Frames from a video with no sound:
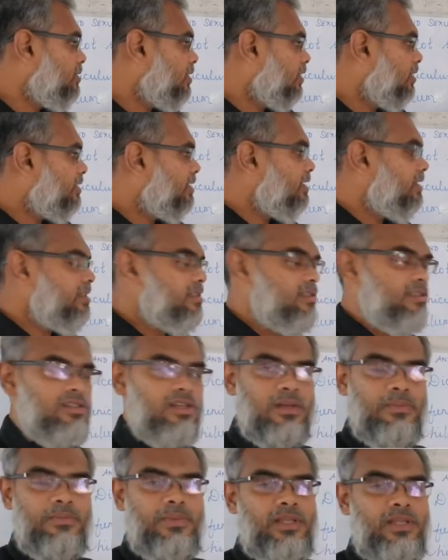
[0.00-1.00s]
cotyledons
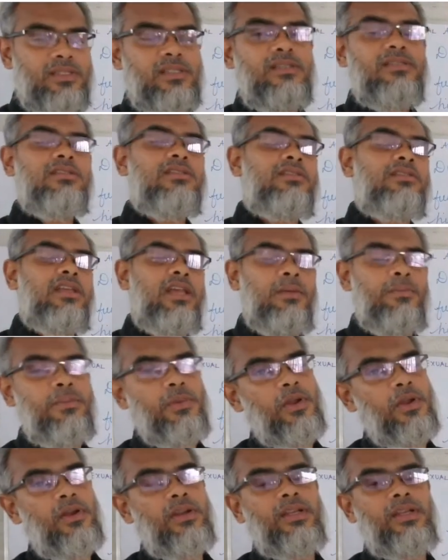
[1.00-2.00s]
are present in the
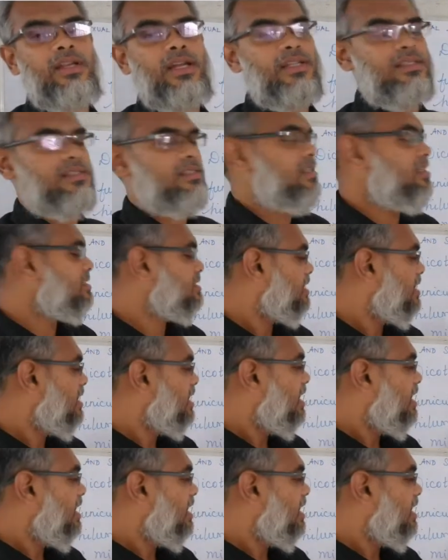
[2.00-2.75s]
embryonic axis,